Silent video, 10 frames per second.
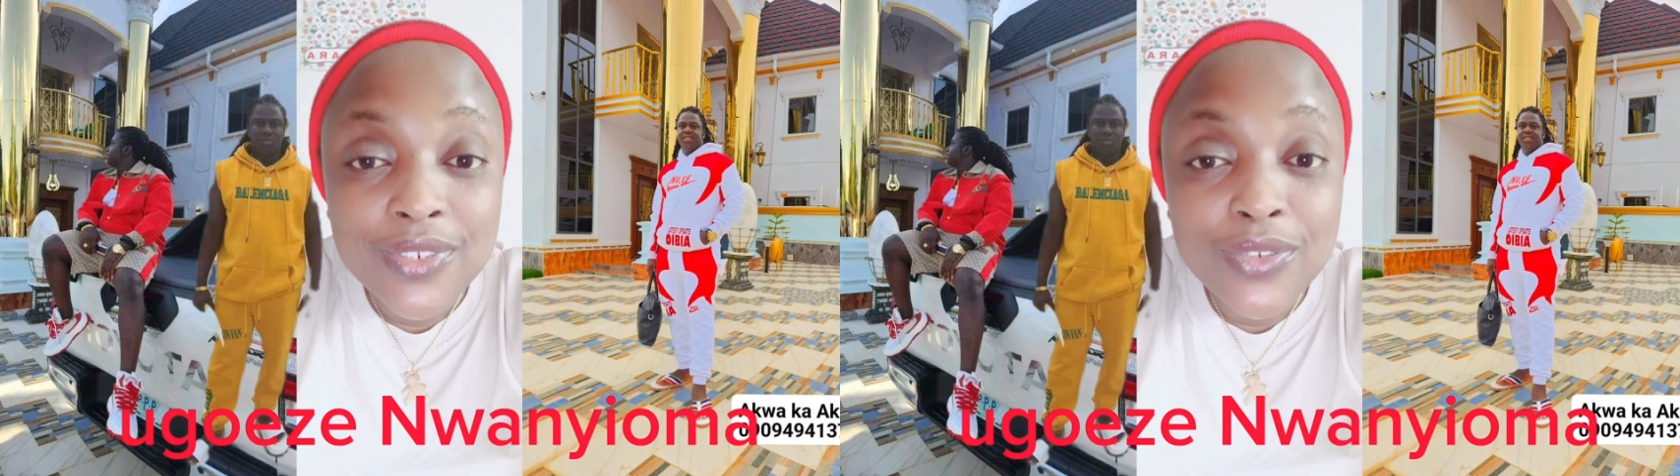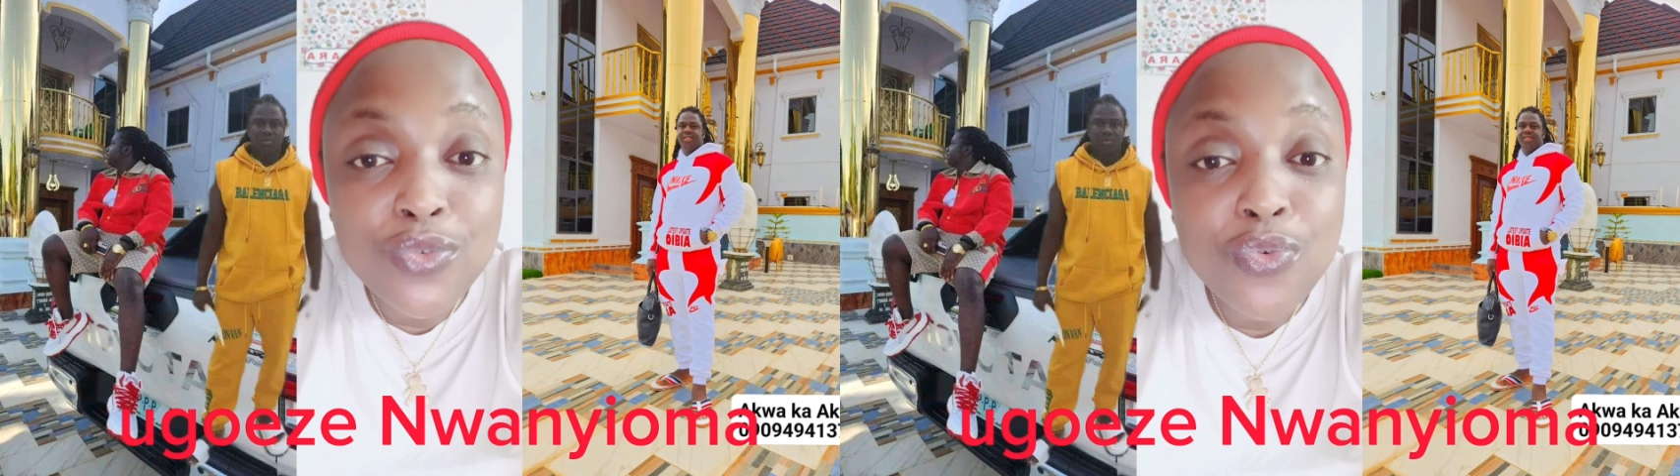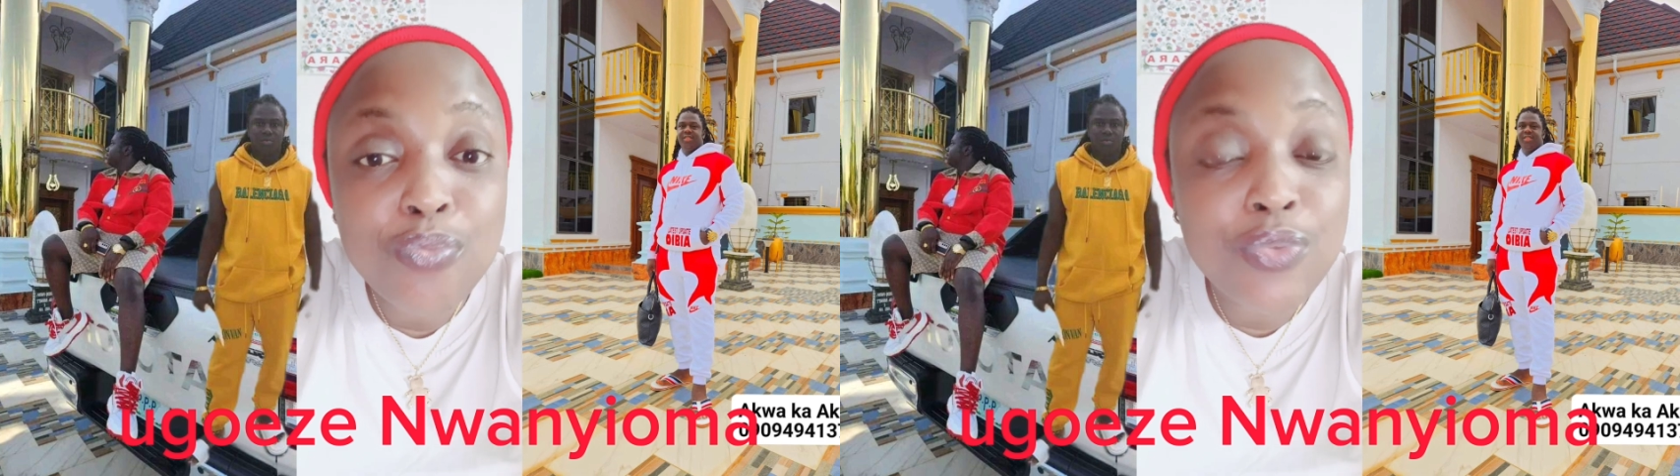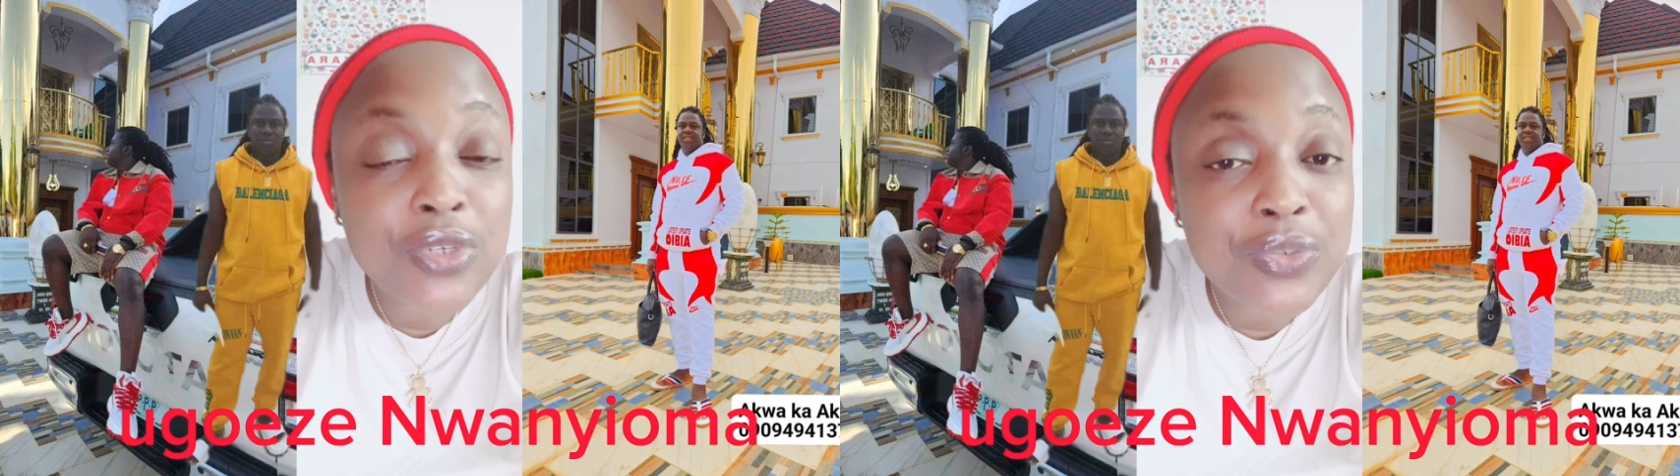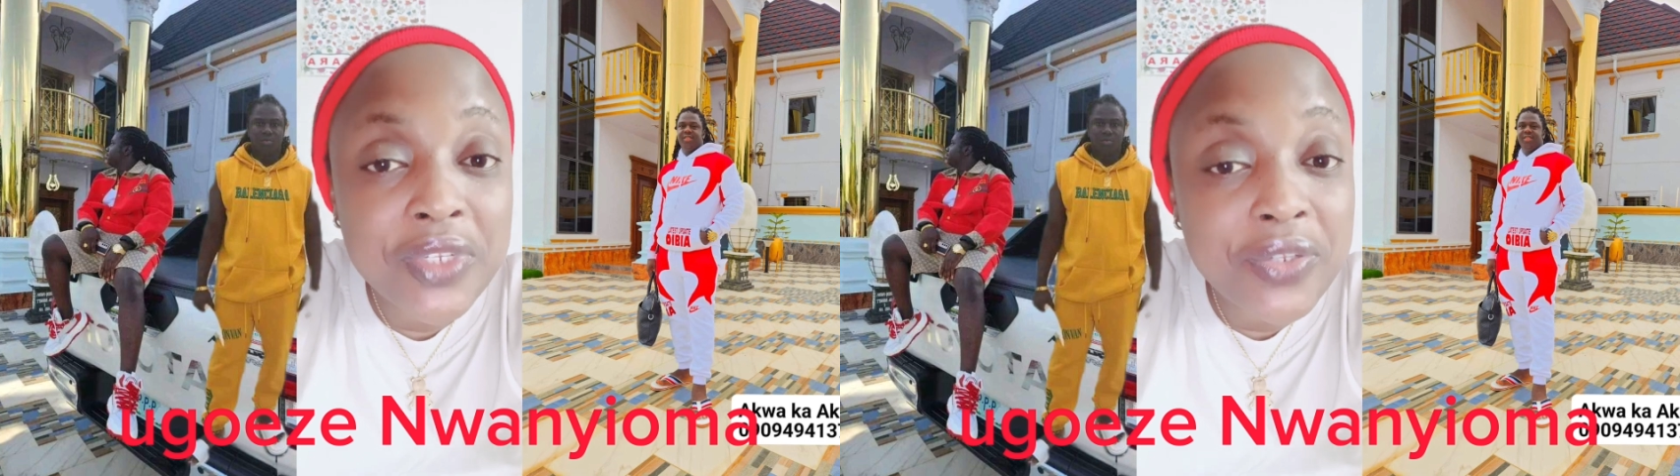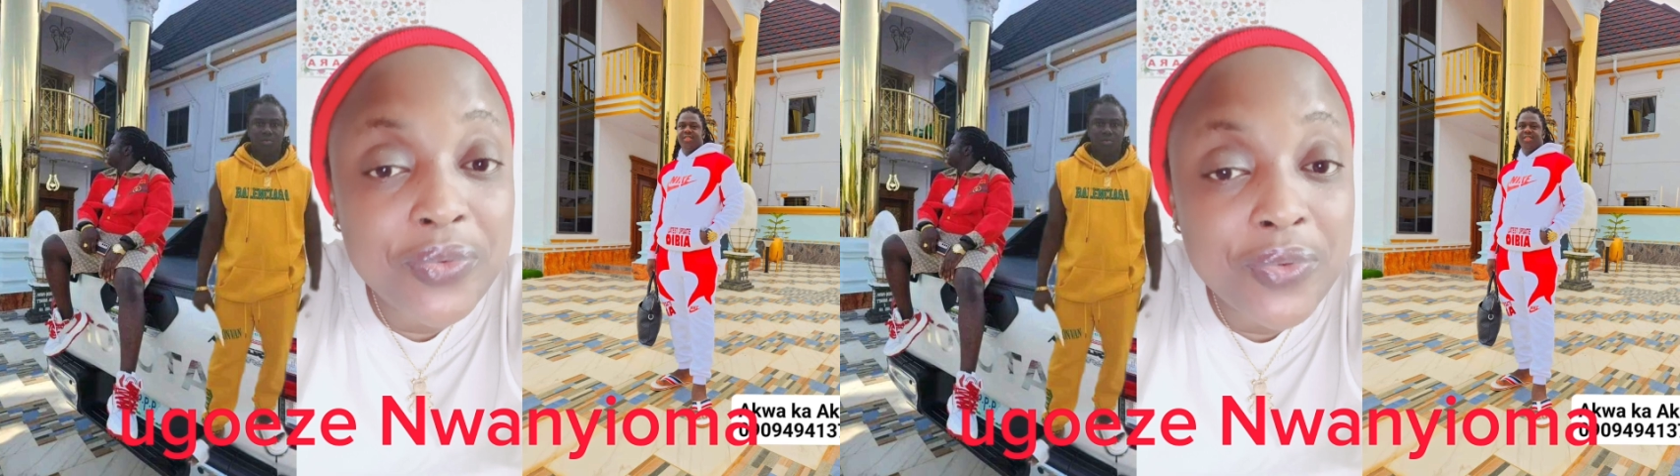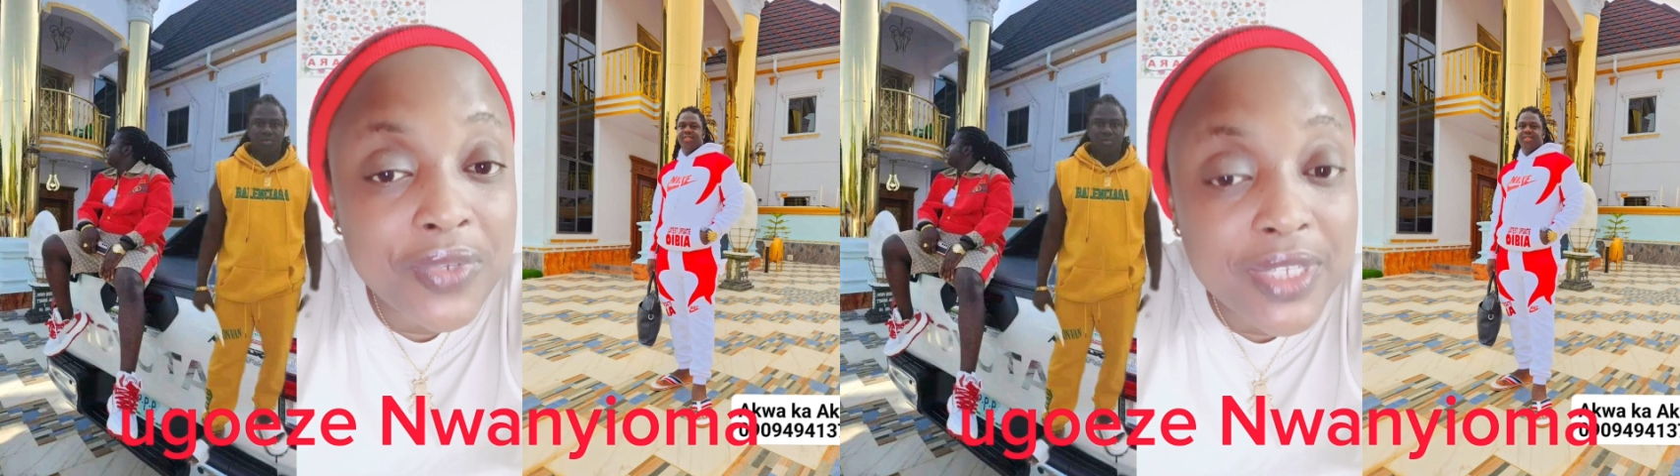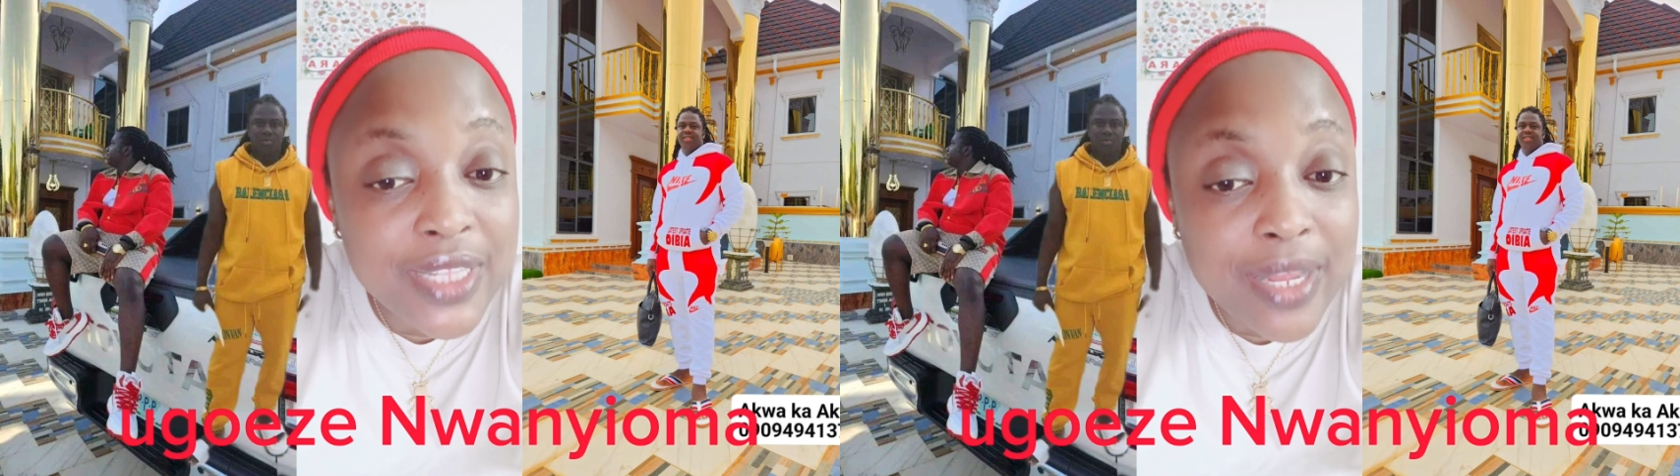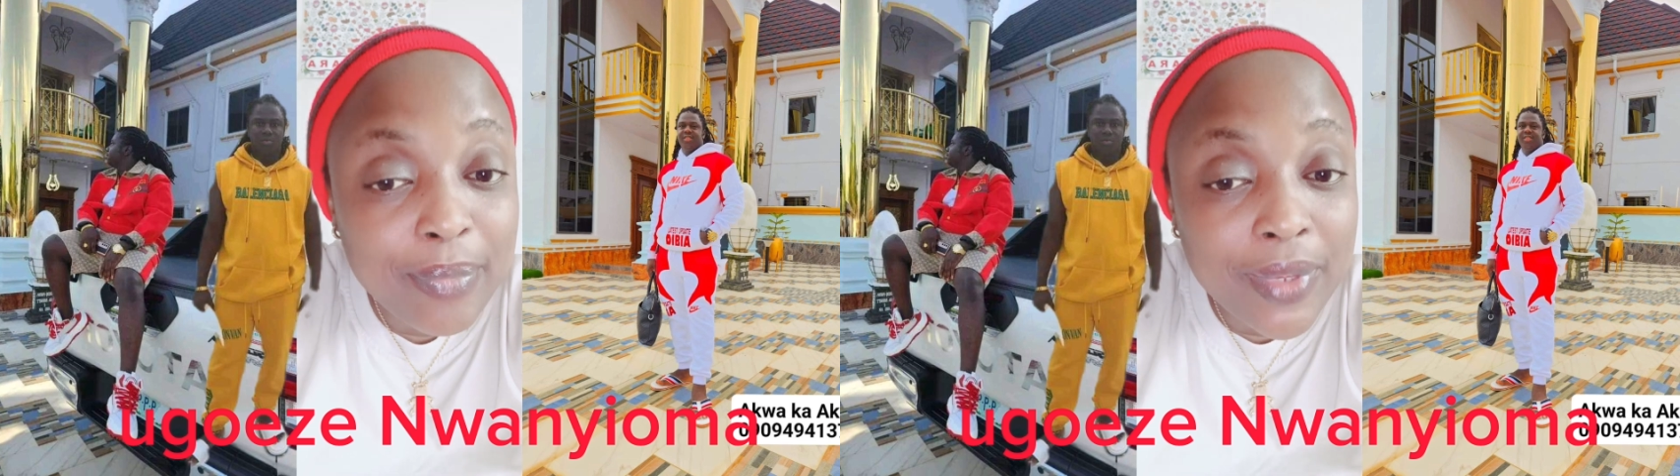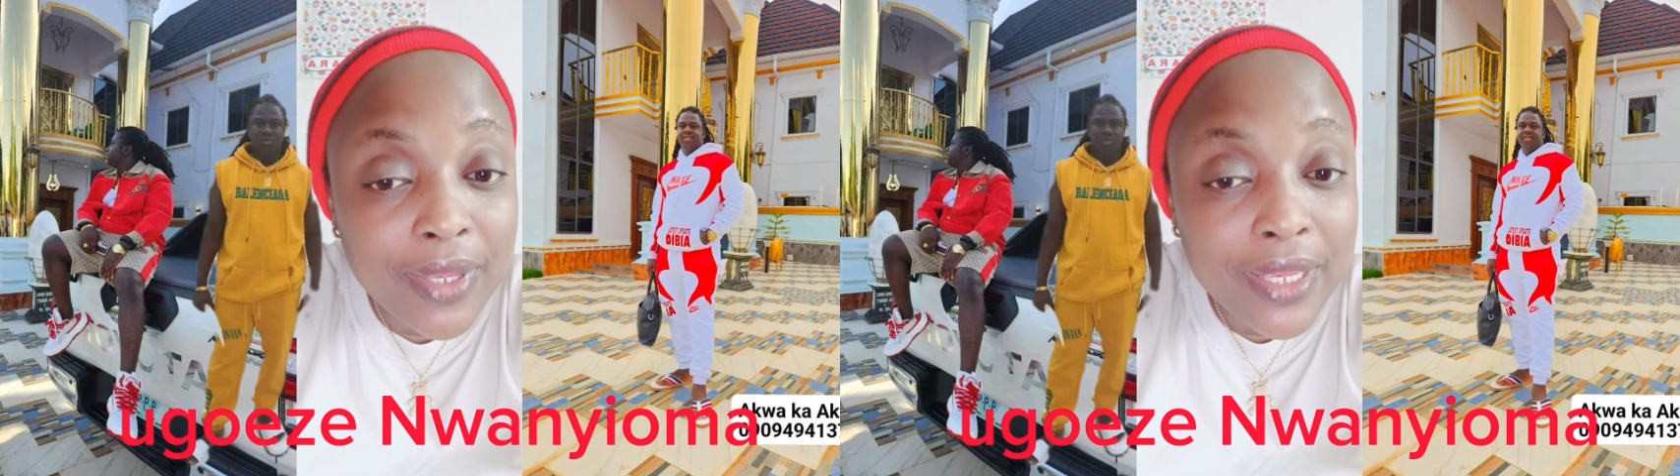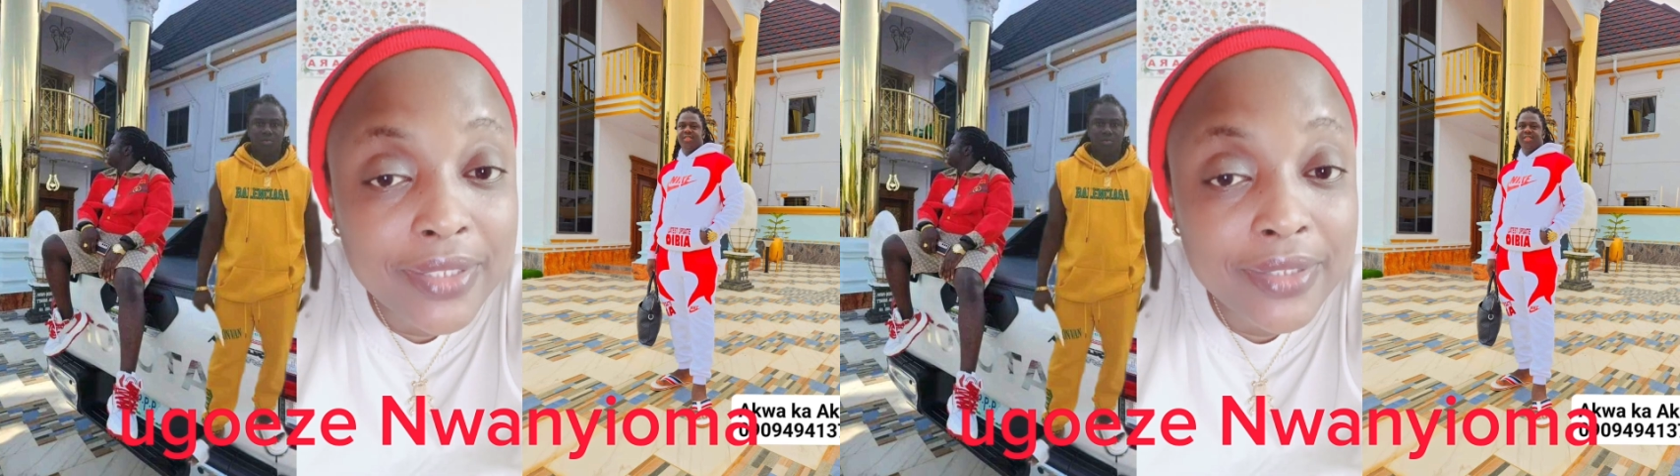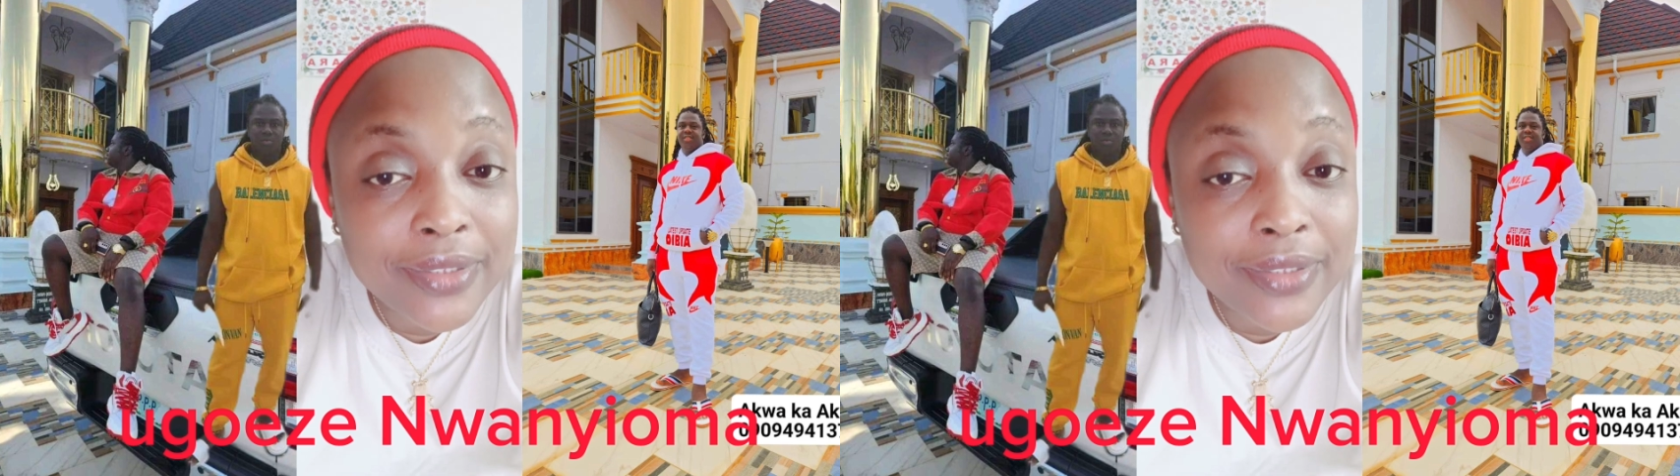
nobody will they no go kidnap again.